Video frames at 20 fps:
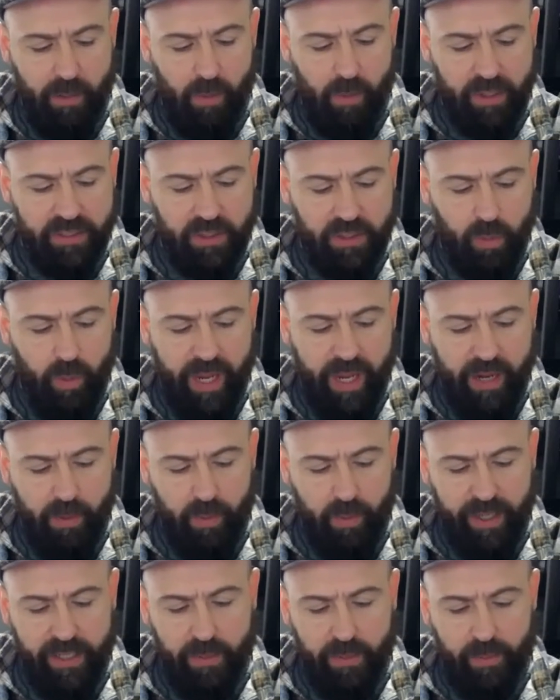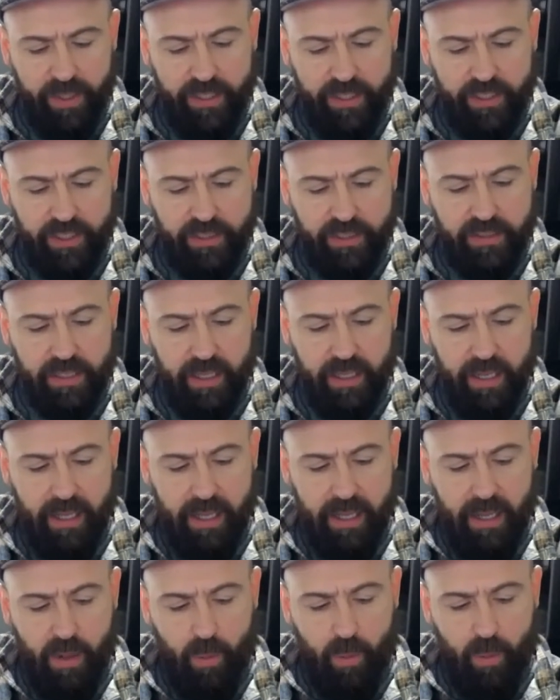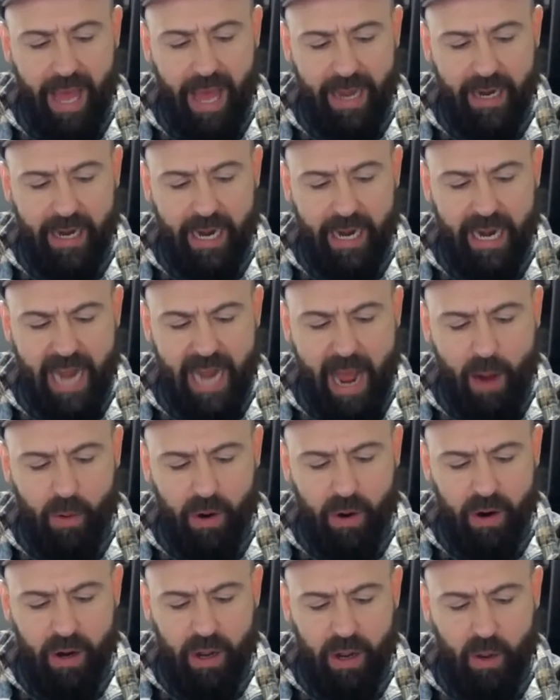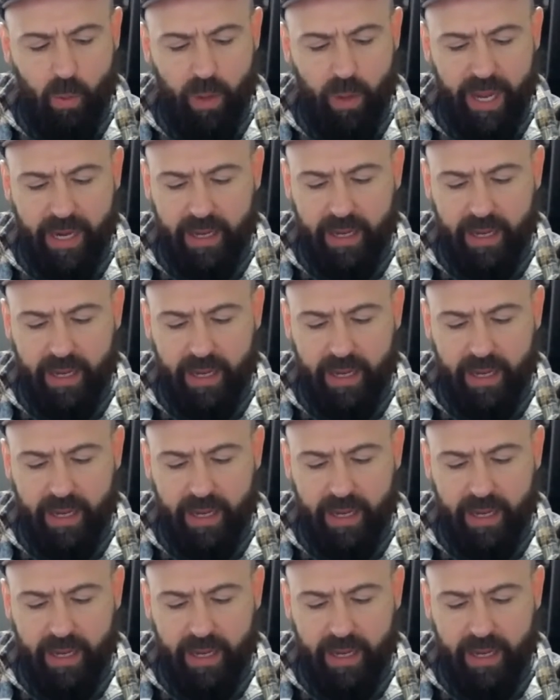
Once a week, we added an hour a week,